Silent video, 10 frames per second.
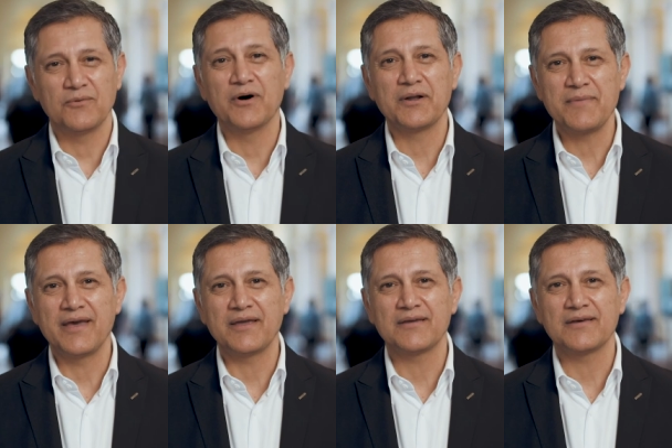want to
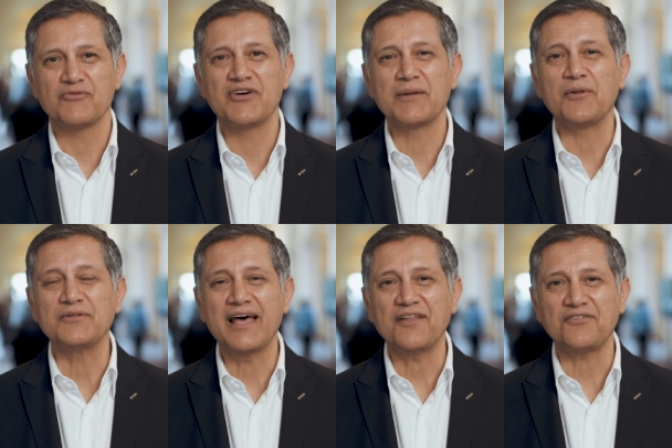make preventable
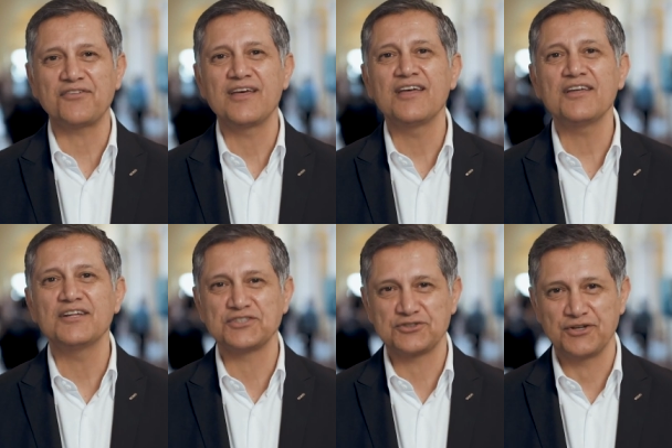deaths
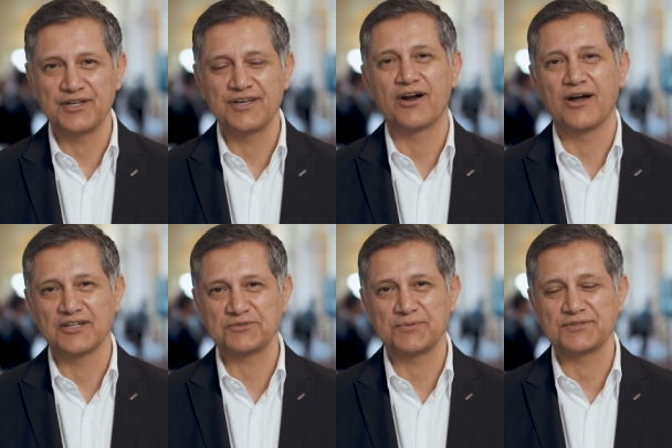history in our
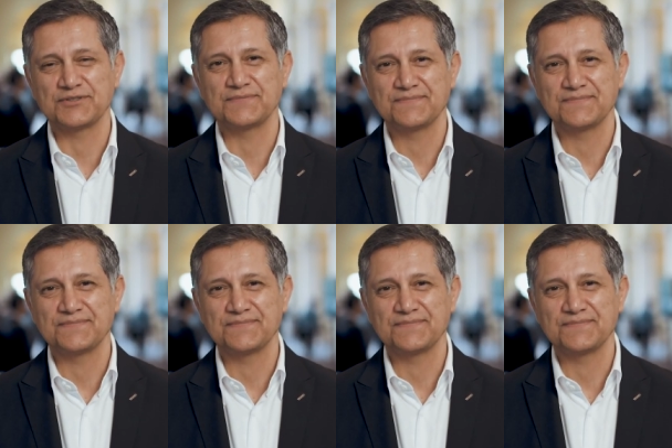hospitals.